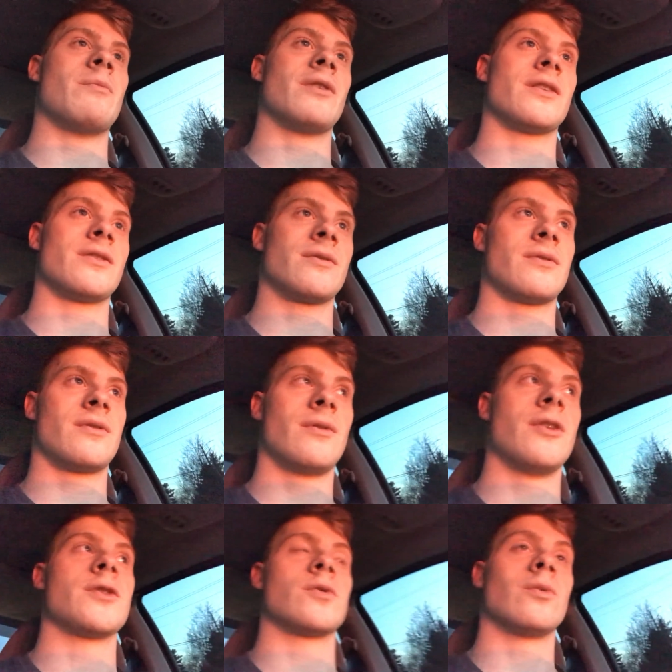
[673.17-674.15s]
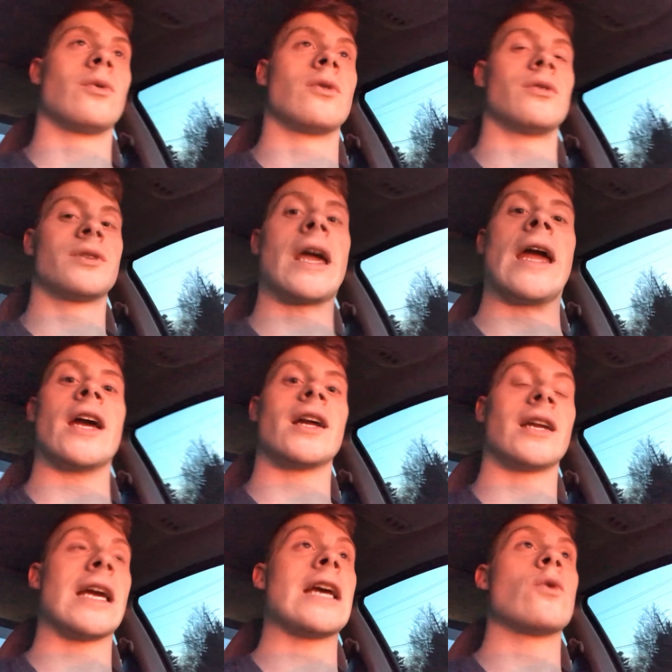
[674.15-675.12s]
because this world
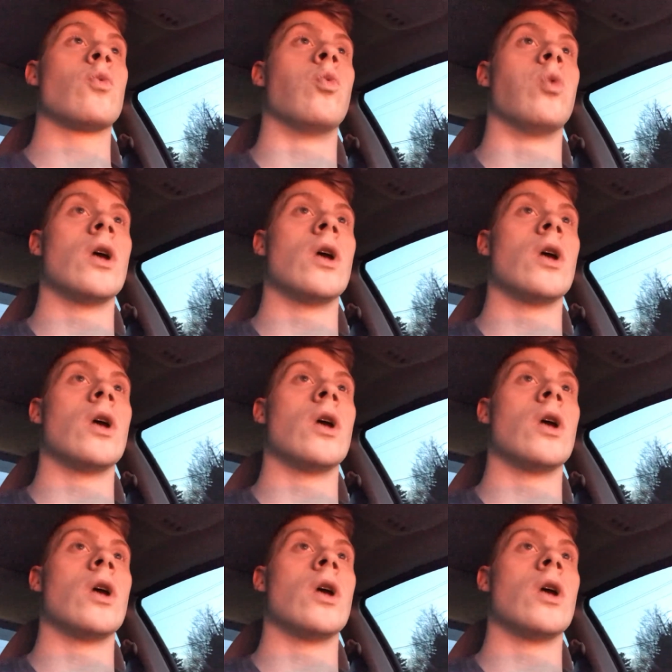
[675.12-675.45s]
can and